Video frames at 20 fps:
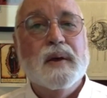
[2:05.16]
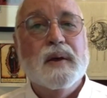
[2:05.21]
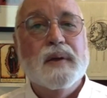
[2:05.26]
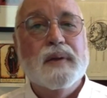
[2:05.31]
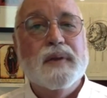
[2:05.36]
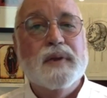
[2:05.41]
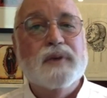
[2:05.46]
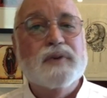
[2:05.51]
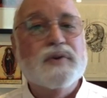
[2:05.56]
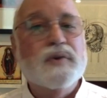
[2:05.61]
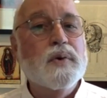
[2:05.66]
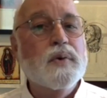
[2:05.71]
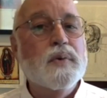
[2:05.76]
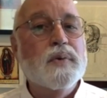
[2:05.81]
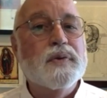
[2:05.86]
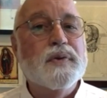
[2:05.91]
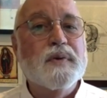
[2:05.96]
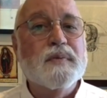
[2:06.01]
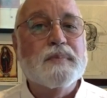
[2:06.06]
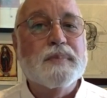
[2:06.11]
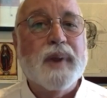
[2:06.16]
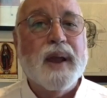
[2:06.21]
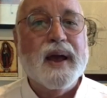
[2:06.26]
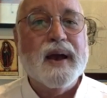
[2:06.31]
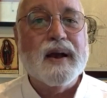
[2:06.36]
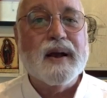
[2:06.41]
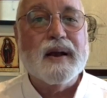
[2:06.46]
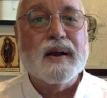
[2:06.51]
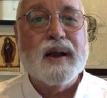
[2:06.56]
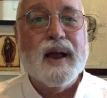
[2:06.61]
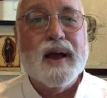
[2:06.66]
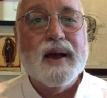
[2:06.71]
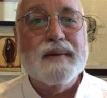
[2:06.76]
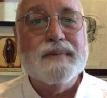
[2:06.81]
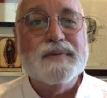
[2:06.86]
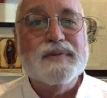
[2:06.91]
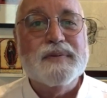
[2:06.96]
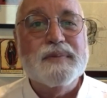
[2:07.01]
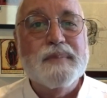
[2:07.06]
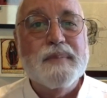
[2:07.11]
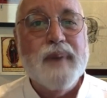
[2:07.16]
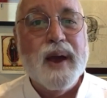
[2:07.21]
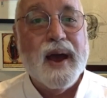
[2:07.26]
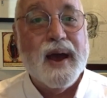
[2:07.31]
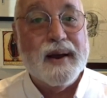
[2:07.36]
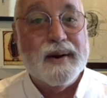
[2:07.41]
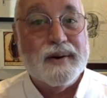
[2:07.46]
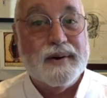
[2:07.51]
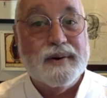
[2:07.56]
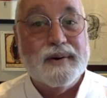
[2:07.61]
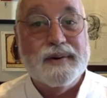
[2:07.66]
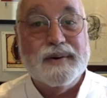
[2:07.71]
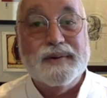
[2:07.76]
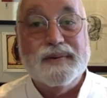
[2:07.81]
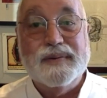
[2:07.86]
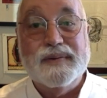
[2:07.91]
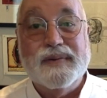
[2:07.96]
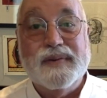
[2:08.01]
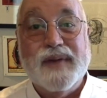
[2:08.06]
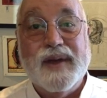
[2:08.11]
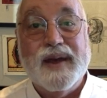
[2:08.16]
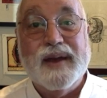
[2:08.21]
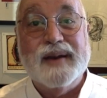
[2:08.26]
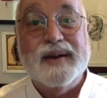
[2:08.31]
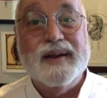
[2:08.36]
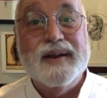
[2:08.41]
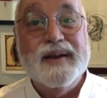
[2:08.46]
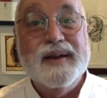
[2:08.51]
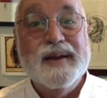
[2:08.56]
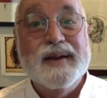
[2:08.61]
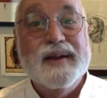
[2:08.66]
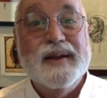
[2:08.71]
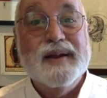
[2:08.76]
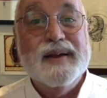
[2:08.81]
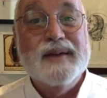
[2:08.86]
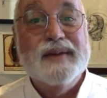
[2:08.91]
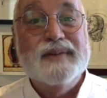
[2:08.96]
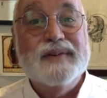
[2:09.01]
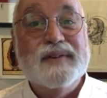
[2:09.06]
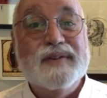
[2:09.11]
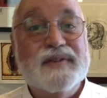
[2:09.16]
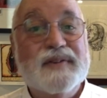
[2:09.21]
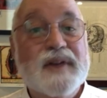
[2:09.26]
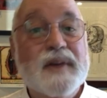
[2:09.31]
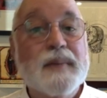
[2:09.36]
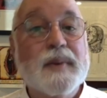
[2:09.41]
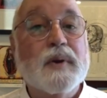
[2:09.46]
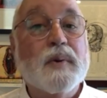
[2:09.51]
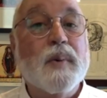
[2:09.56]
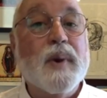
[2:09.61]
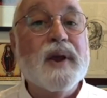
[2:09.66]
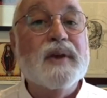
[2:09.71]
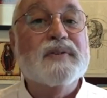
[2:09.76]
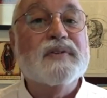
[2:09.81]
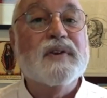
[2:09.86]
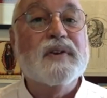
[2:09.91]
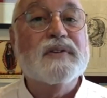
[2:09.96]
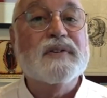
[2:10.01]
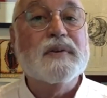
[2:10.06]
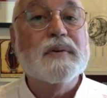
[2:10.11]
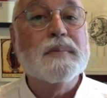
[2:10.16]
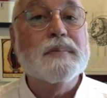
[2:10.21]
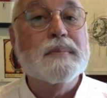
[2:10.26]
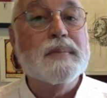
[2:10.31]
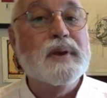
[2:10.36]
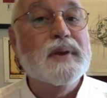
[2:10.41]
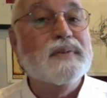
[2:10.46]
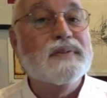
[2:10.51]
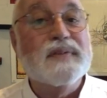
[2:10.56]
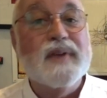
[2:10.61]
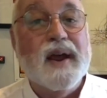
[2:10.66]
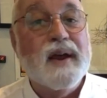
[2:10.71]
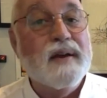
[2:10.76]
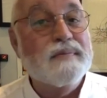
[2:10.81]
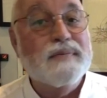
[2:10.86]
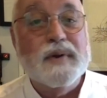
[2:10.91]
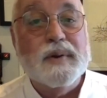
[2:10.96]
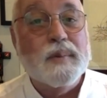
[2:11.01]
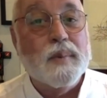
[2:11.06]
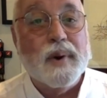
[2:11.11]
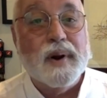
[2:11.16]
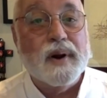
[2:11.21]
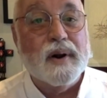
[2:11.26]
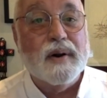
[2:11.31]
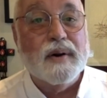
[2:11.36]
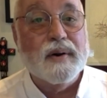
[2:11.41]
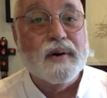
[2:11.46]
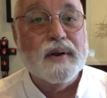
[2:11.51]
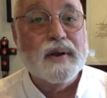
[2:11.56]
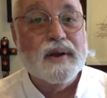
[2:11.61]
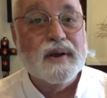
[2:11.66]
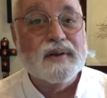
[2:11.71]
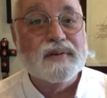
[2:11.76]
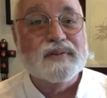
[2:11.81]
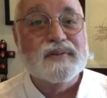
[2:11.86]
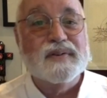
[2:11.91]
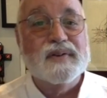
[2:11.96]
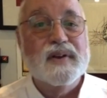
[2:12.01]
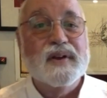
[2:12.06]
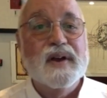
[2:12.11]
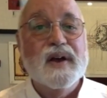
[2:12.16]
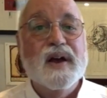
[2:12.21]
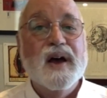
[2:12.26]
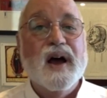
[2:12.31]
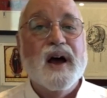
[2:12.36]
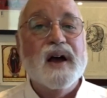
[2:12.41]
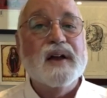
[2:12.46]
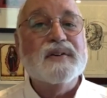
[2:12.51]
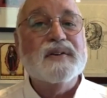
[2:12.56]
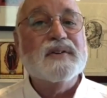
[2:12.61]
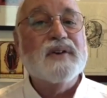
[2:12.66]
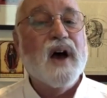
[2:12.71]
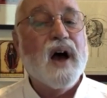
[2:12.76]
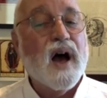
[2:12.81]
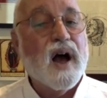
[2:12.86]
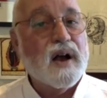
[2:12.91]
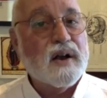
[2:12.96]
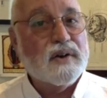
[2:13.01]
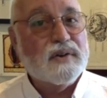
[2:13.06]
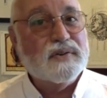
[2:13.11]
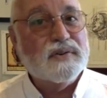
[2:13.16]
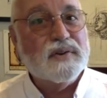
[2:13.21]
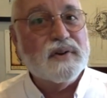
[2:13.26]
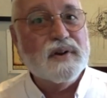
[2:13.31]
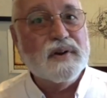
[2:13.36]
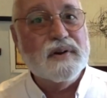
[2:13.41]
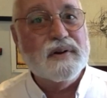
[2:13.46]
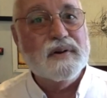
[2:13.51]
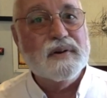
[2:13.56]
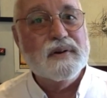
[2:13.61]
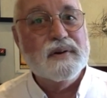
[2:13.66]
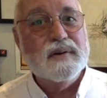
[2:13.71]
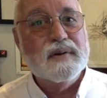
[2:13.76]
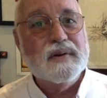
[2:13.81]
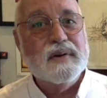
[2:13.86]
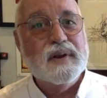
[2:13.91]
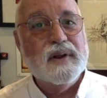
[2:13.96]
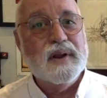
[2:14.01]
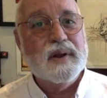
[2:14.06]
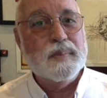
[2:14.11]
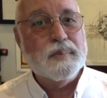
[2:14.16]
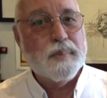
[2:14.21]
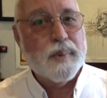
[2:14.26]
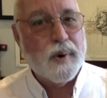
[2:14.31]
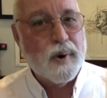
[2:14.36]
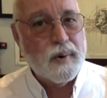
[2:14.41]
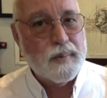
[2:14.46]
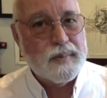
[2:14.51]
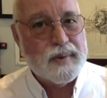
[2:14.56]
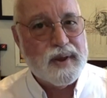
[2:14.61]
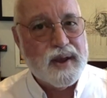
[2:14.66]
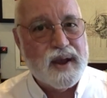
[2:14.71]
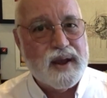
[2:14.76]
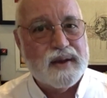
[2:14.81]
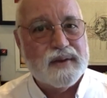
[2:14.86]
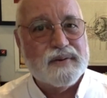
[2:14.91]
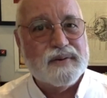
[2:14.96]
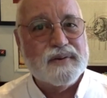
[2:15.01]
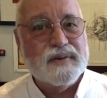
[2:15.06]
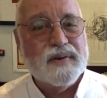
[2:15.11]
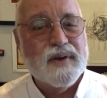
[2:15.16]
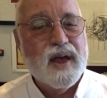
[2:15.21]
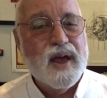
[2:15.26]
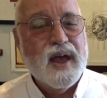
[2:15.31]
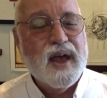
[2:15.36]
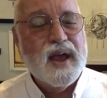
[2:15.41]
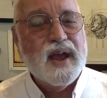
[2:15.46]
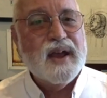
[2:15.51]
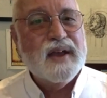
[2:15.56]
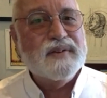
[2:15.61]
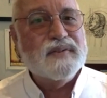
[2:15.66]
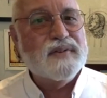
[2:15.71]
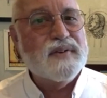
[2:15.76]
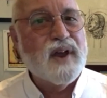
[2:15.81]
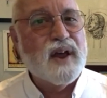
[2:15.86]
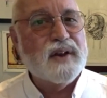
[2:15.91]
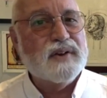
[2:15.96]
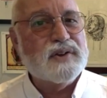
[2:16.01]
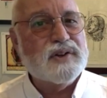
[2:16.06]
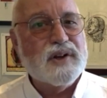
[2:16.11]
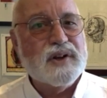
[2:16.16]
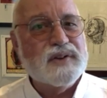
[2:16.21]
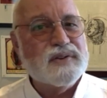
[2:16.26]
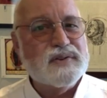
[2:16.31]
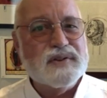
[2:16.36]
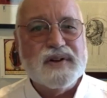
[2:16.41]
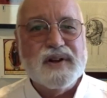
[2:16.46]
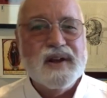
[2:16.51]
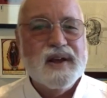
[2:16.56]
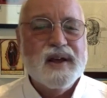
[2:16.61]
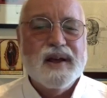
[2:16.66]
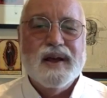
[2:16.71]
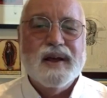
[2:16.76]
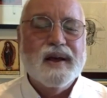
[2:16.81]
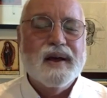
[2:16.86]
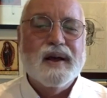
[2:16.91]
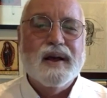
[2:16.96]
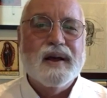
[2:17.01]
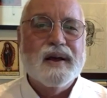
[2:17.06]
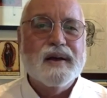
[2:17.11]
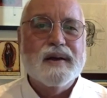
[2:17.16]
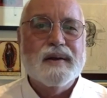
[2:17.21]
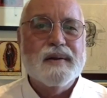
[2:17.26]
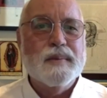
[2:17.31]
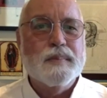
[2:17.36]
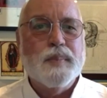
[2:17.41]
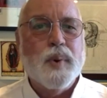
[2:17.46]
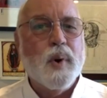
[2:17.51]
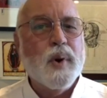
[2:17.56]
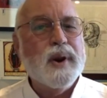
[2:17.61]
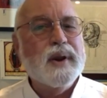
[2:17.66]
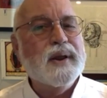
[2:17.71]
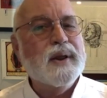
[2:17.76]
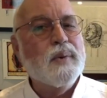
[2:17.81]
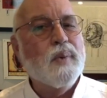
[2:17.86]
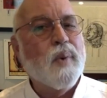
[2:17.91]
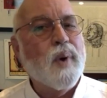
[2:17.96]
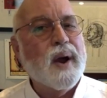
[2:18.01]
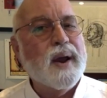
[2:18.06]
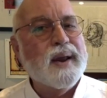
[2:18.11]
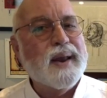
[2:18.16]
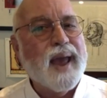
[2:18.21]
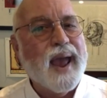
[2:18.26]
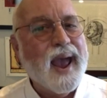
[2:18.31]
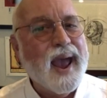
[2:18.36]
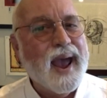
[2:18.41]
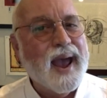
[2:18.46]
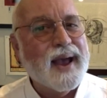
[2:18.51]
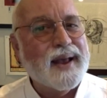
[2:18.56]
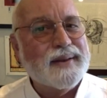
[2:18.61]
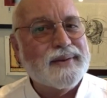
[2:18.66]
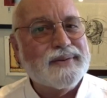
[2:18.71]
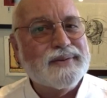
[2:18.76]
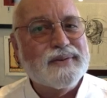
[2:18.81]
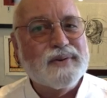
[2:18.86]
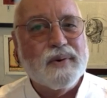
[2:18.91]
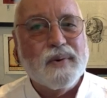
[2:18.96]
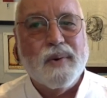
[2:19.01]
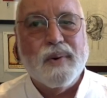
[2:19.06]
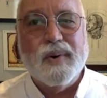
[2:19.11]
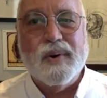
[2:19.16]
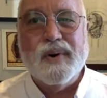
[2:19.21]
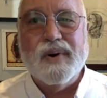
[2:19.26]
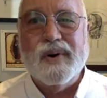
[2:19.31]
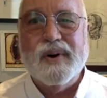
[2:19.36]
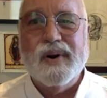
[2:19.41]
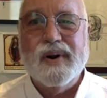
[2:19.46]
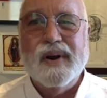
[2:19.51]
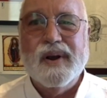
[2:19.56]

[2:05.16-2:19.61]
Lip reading: The truth of Black Lives Matter is that systemic racism is everywhere. It's a toxin. It permeates. It's not just pointy white hats or